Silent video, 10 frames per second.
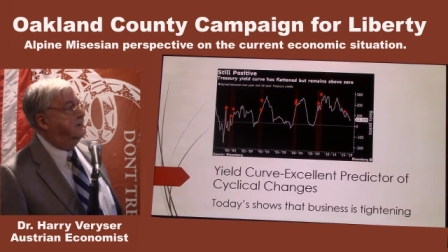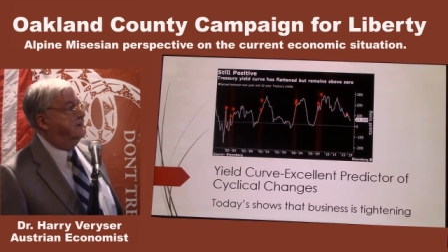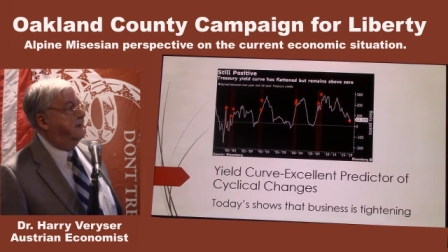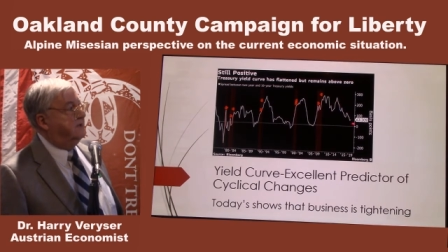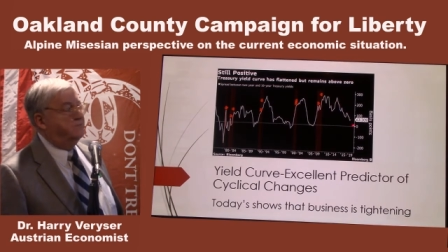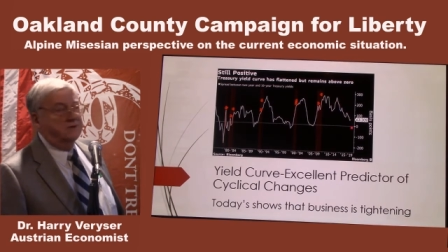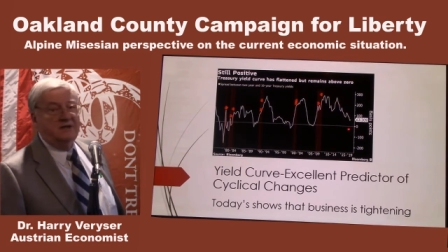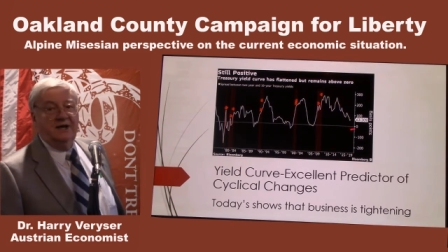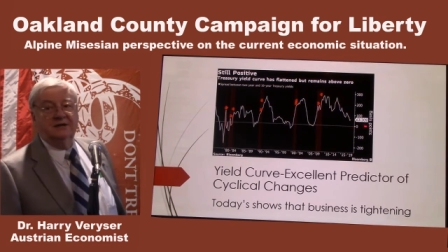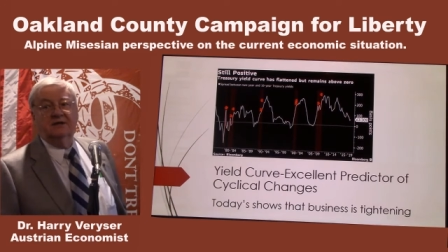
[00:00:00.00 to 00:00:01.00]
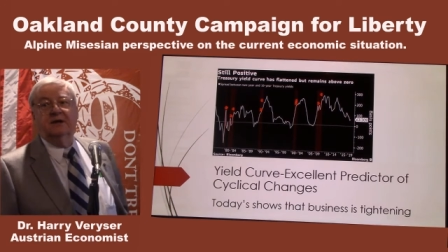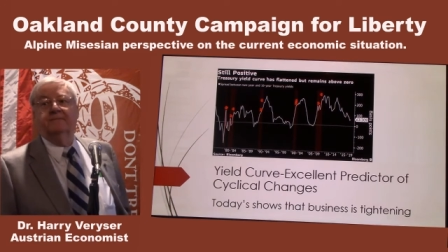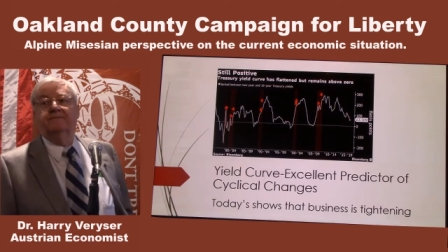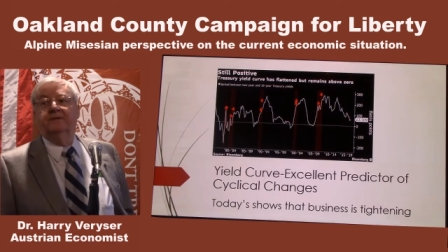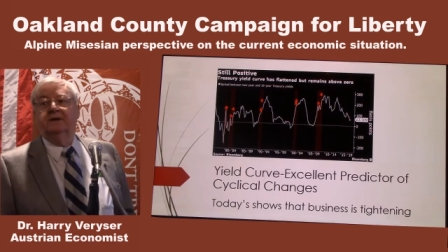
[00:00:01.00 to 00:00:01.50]
has been tightening.
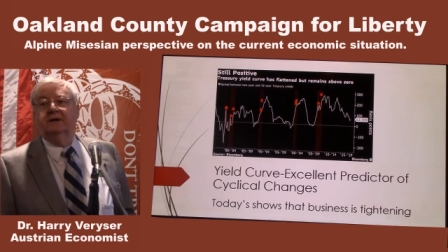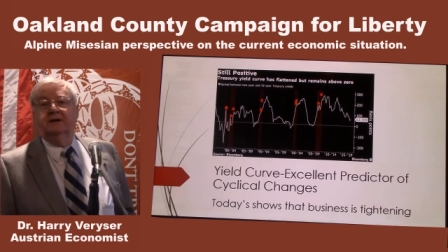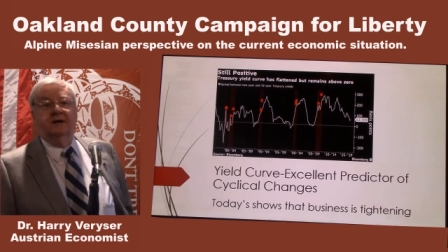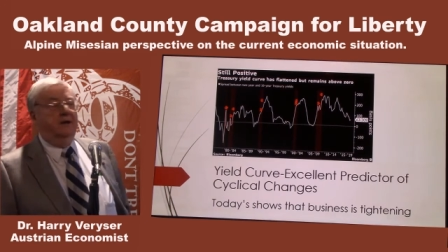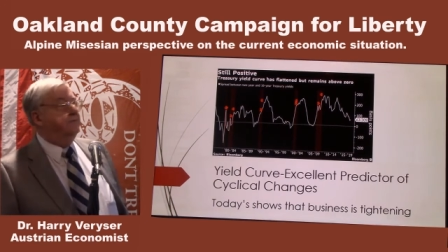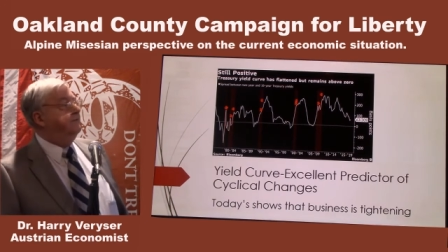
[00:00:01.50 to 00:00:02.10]
And